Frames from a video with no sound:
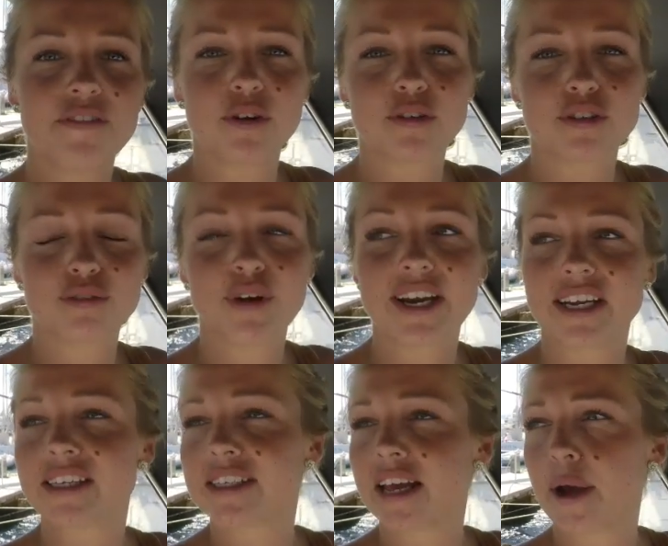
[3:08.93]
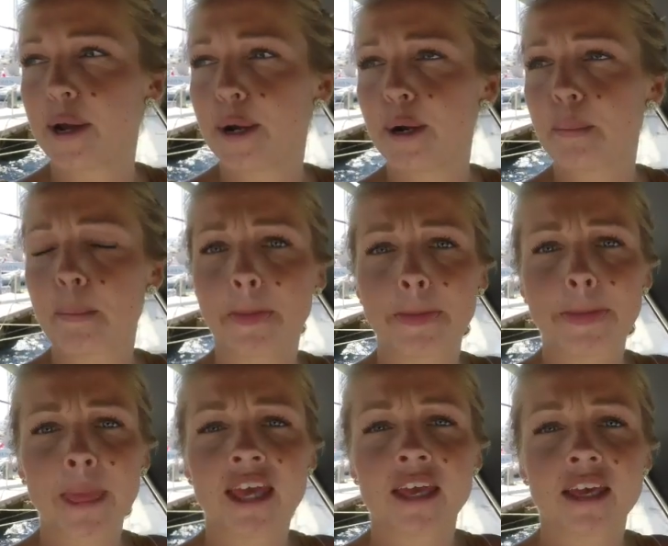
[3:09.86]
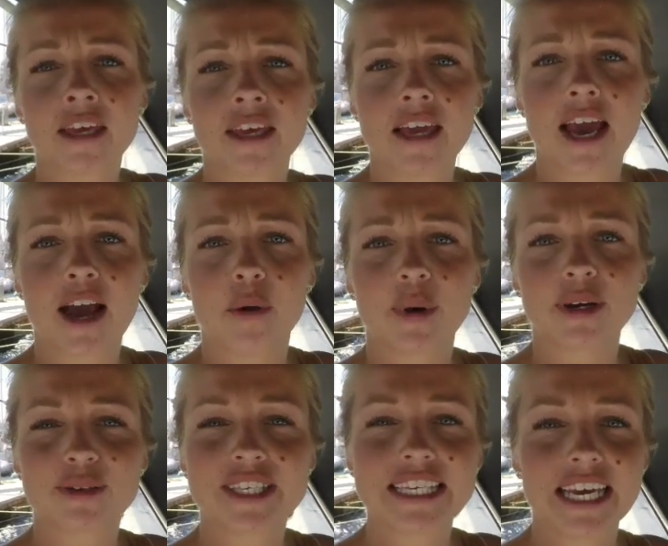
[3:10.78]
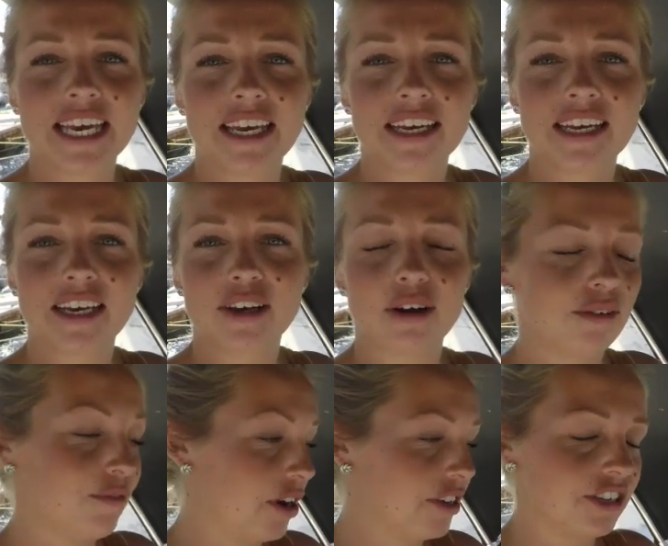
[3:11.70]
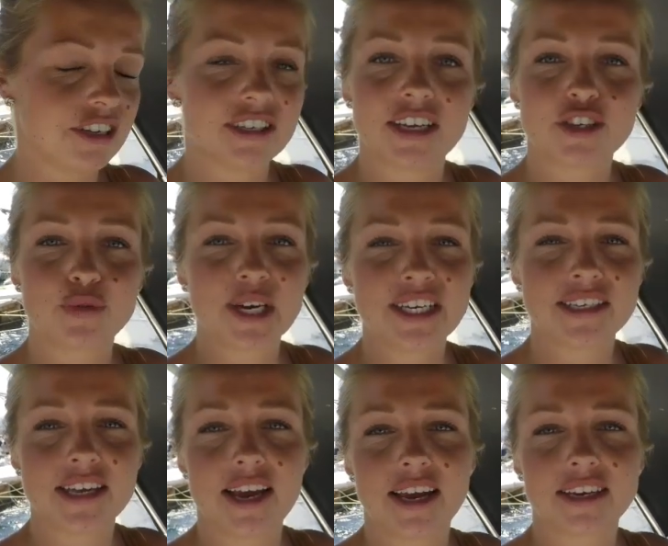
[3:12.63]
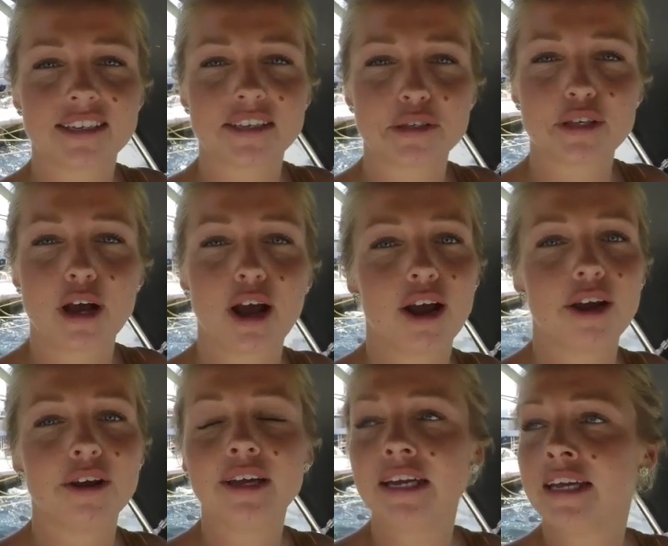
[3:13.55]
knots already, so yeah, we'll see. Oh, Ryan's just said 26, so